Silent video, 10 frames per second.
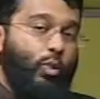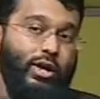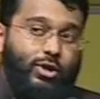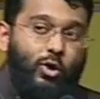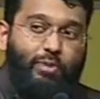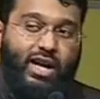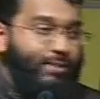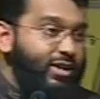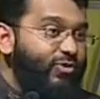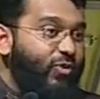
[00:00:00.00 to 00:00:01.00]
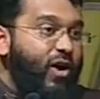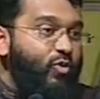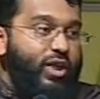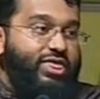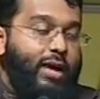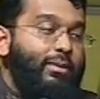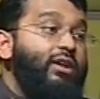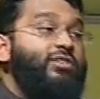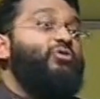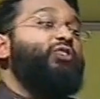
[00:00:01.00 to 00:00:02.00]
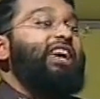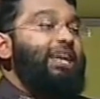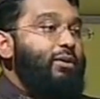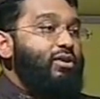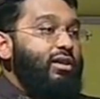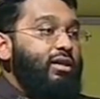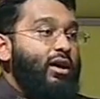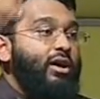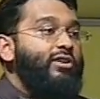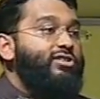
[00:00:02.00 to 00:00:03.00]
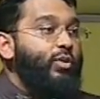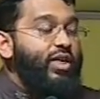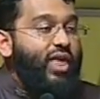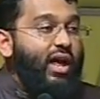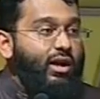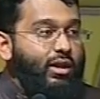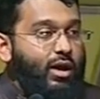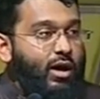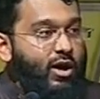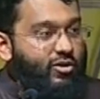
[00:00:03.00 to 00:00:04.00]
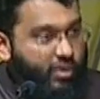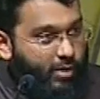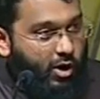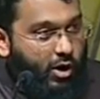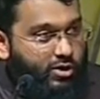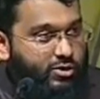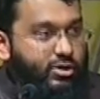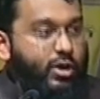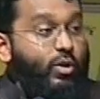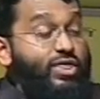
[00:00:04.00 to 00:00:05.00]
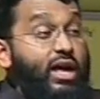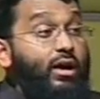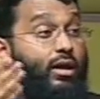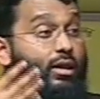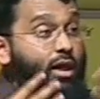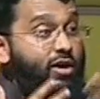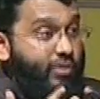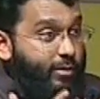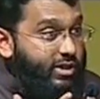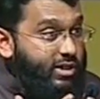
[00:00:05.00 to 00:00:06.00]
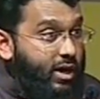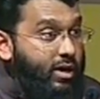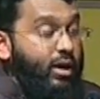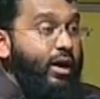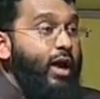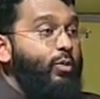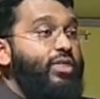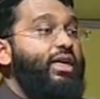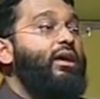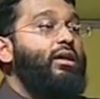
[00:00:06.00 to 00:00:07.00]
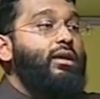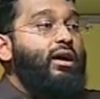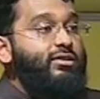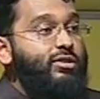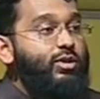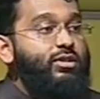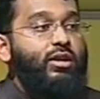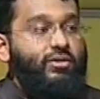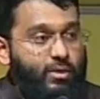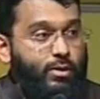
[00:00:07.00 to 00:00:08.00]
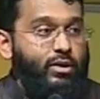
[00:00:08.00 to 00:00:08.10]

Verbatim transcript: We don't become involved with them to forget about Allah. So we thank Allah from our hearts, we thank Allah from our tongue, and we thank Allah Azza wa Jal from our